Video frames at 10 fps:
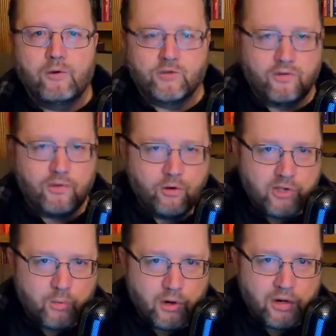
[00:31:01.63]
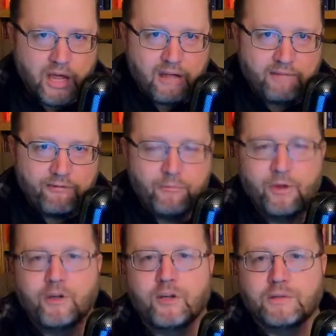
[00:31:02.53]
or those who are not
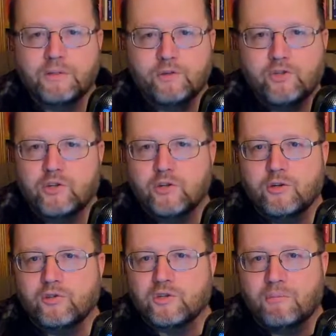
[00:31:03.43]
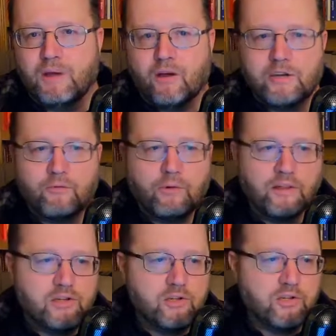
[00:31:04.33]
familiar with the Jew-Samaritan
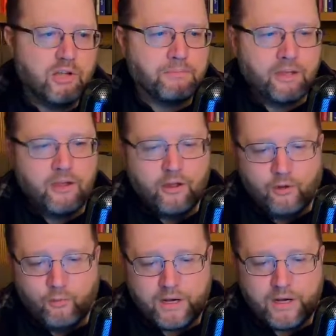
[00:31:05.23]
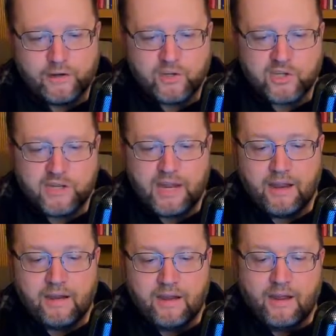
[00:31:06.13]
relationships would understand.
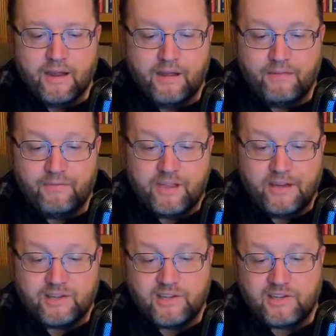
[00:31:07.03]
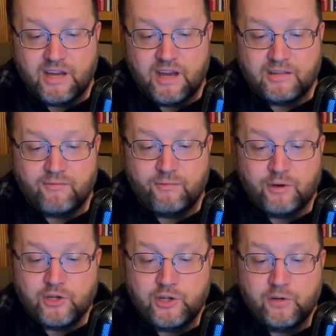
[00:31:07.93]
And it just says, "For
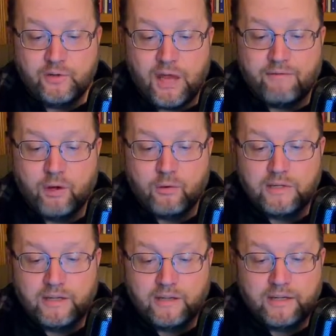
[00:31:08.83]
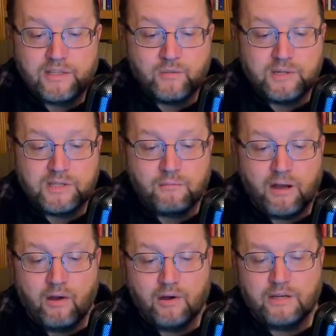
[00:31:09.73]
Jews have no dealings with
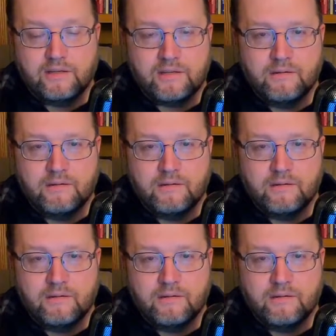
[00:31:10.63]
Samaritans."